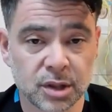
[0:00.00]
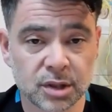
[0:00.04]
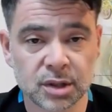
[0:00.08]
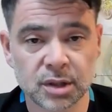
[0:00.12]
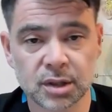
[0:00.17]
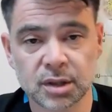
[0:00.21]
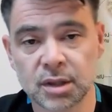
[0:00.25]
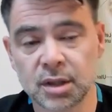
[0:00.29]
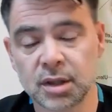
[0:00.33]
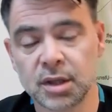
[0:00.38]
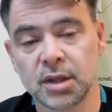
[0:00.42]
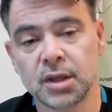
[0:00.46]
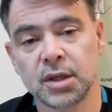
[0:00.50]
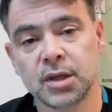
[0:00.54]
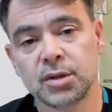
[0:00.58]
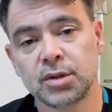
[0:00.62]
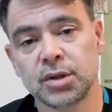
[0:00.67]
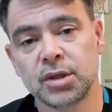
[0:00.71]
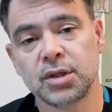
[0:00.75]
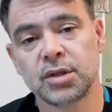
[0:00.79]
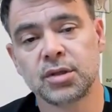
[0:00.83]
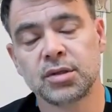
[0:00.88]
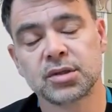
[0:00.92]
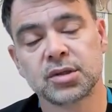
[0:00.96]
When you tell the
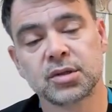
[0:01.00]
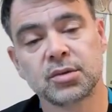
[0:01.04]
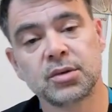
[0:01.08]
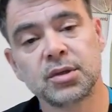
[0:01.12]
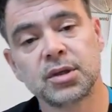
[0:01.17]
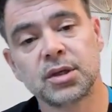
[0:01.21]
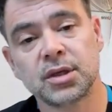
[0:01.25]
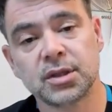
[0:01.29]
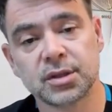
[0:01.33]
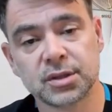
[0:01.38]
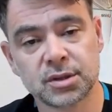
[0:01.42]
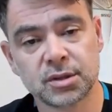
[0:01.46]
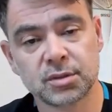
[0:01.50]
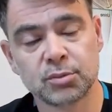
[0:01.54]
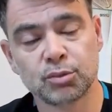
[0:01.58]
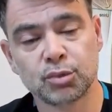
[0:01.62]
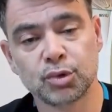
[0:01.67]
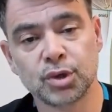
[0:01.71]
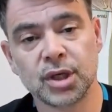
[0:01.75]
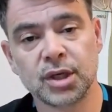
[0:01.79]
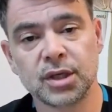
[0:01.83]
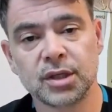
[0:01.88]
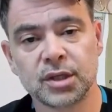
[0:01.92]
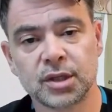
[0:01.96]
patient that such a
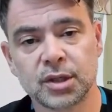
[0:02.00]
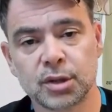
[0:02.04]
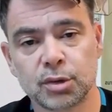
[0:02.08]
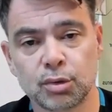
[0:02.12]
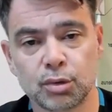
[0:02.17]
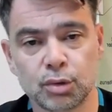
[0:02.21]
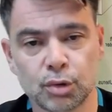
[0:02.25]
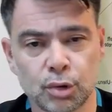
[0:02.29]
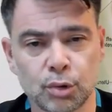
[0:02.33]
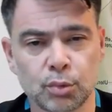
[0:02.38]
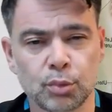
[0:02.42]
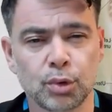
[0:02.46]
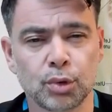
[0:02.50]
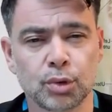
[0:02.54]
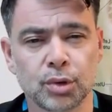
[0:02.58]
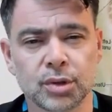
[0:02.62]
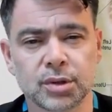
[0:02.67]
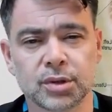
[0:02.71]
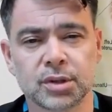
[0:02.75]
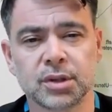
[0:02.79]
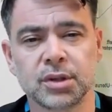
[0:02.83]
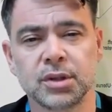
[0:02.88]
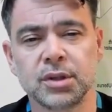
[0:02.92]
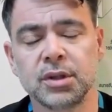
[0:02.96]
side effect may
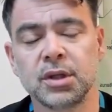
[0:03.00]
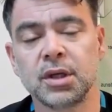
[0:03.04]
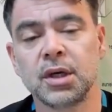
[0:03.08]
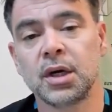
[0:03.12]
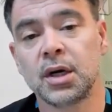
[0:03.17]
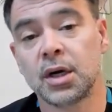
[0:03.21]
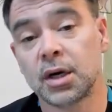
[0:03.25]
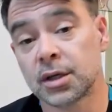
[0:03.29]
occur,